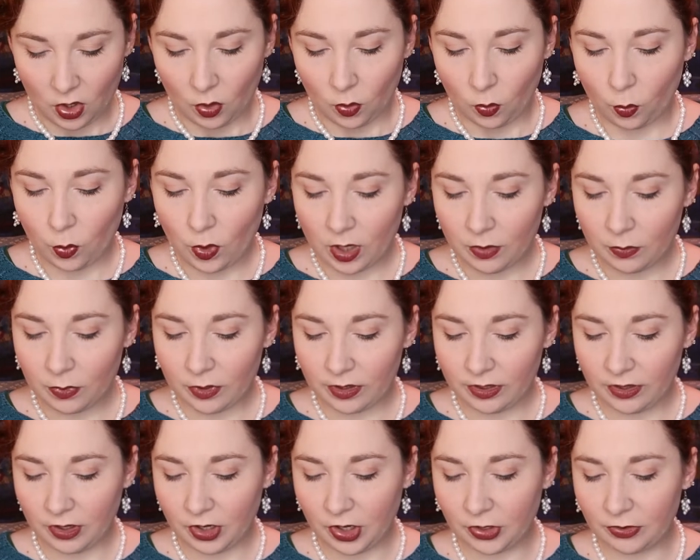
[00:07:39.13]
What were
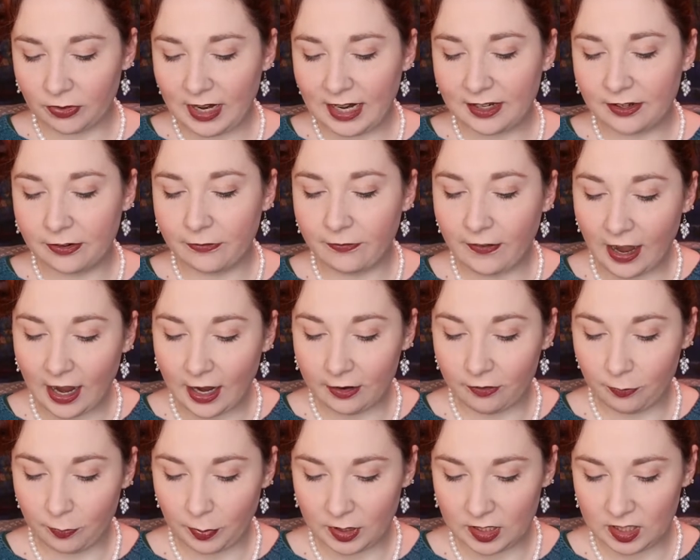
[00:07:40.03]
the correct
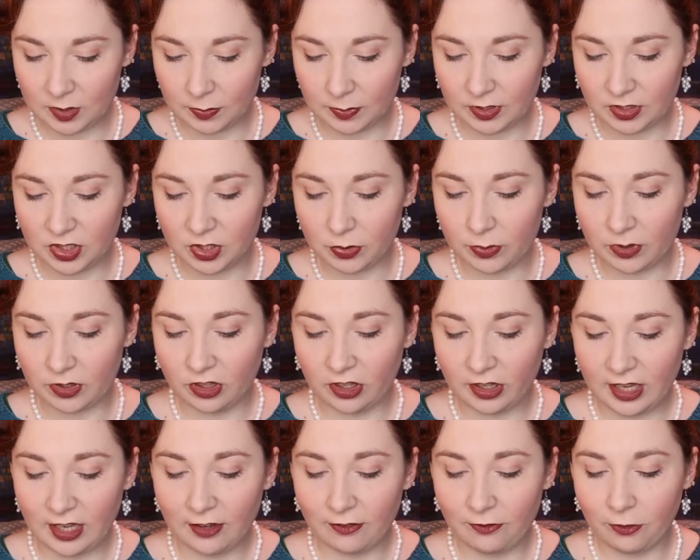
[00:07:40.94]
5 principles you were
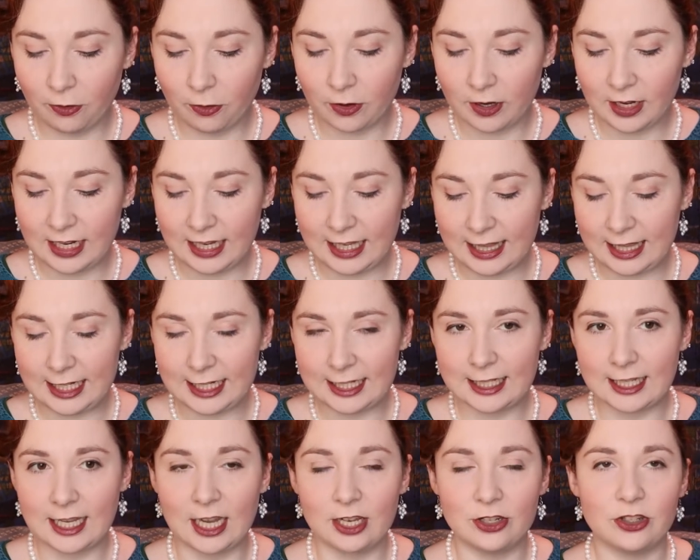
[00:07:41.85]
looking for in the
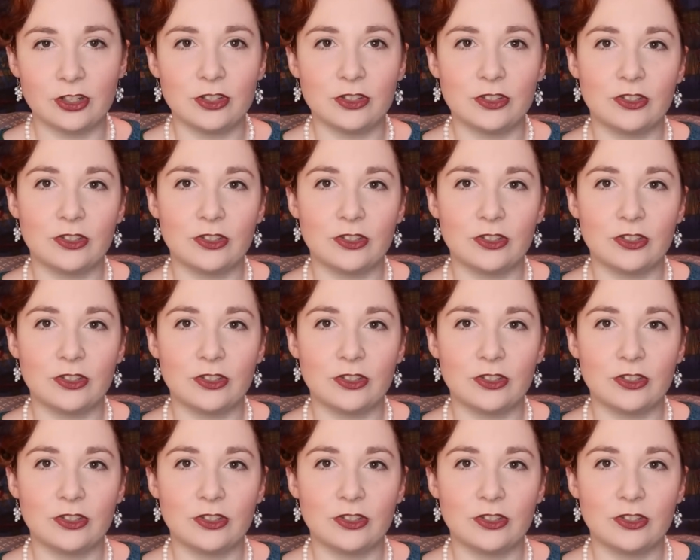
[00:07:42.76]
discussion?